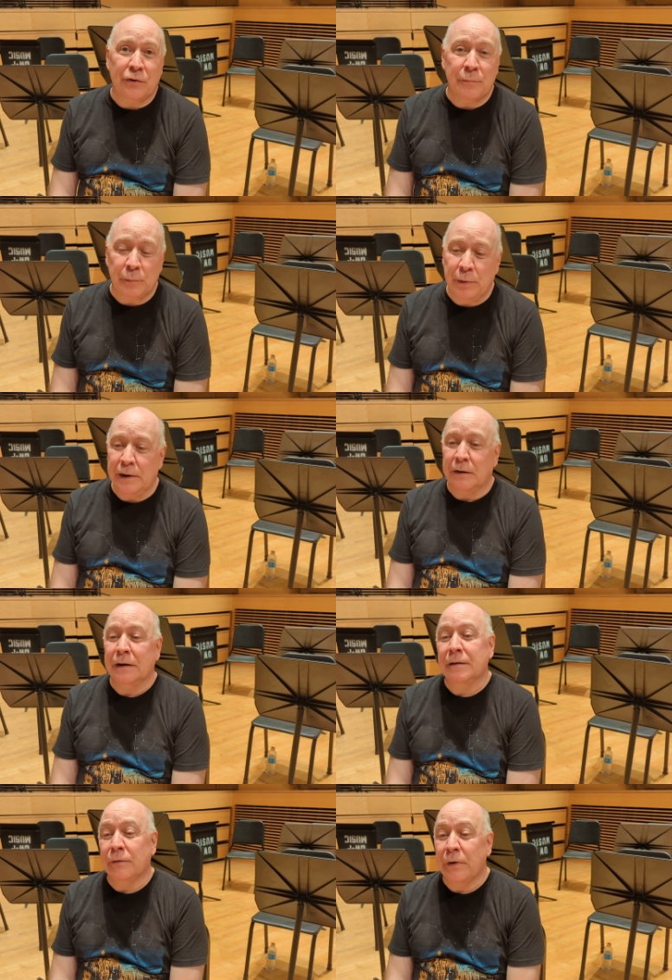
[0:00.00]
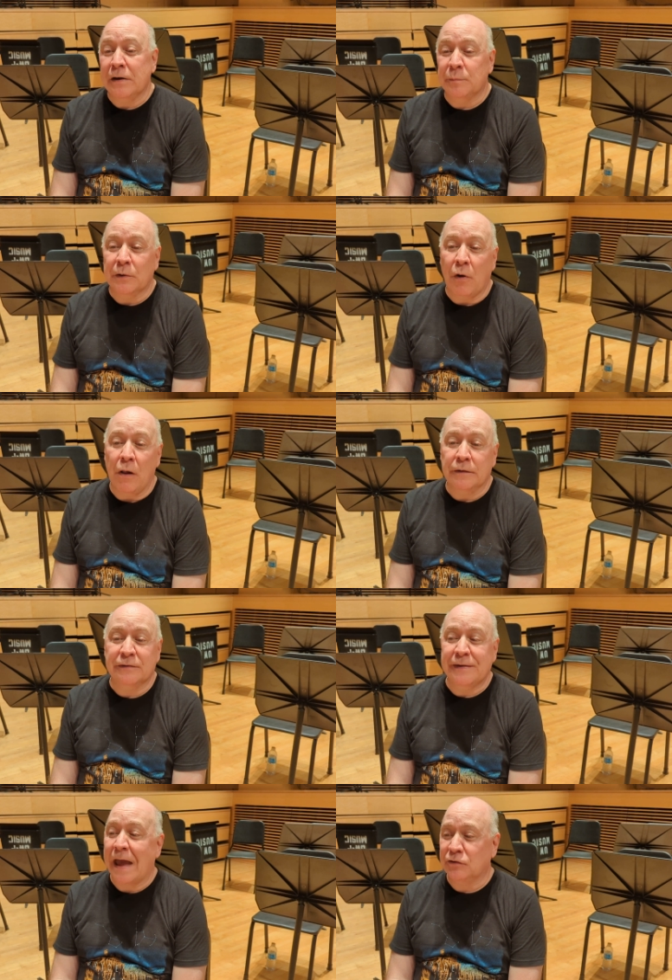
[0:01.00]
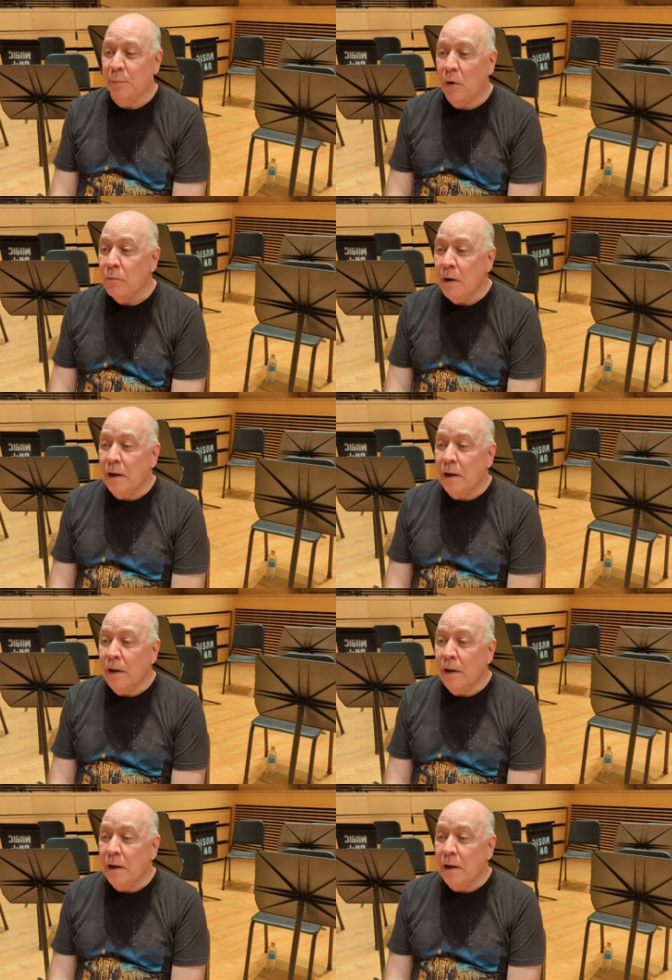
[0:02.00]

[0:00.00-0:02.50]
trumpet player in an arrangement called Satchmo.